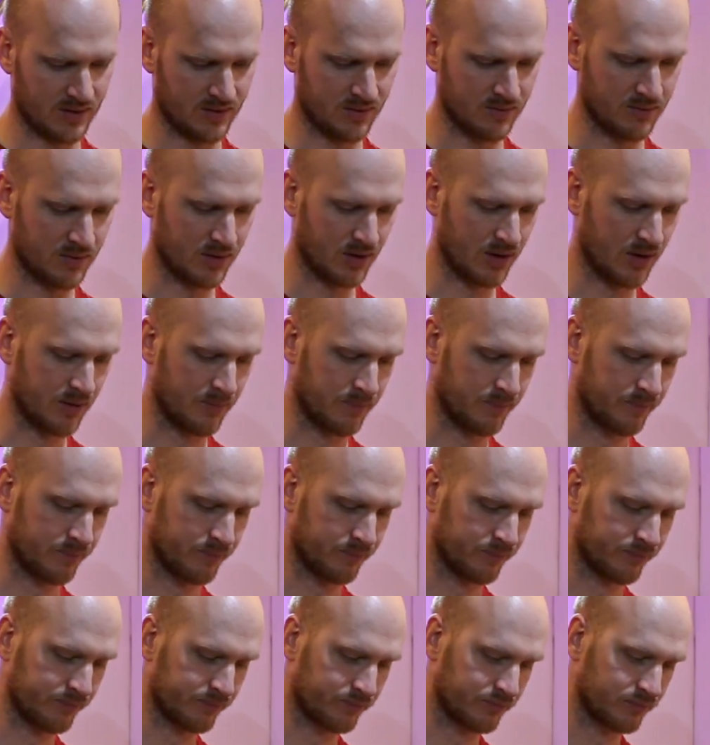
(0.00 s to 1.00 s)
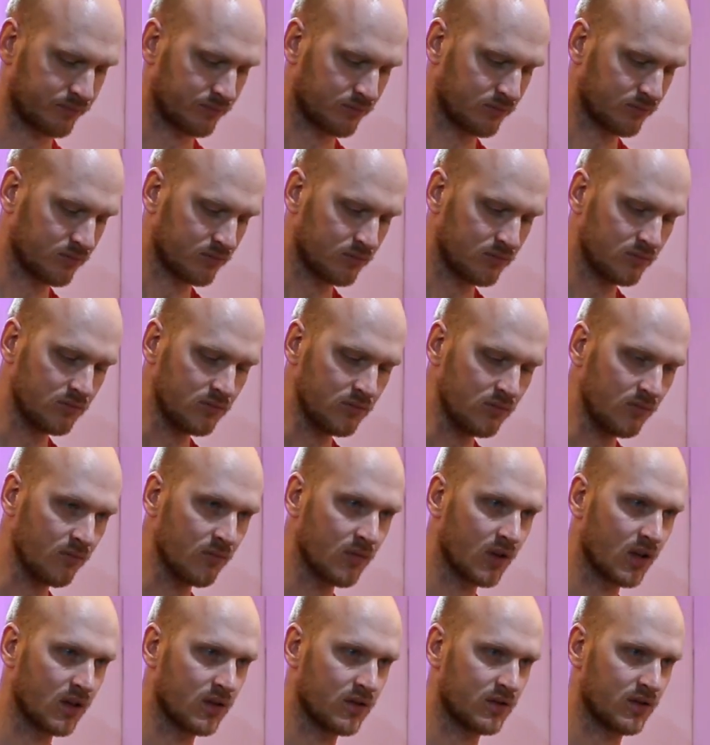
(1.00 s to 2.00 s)
There we go.
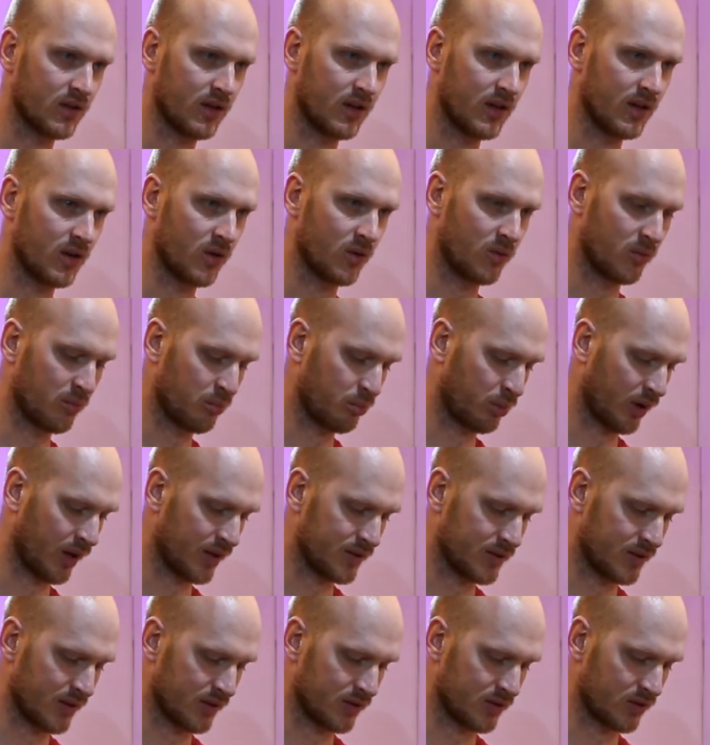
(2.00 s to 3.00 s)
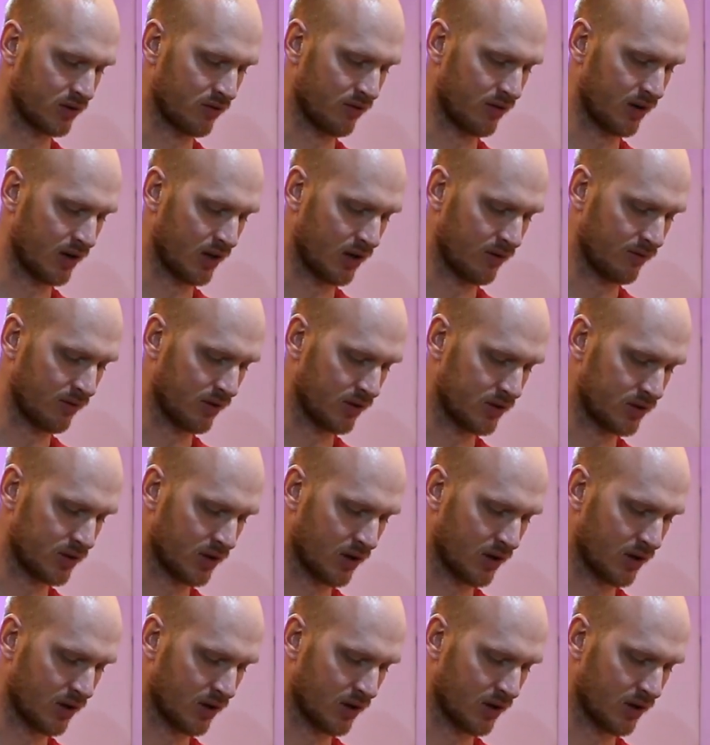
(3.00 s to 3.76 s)
So a little plastic screen over the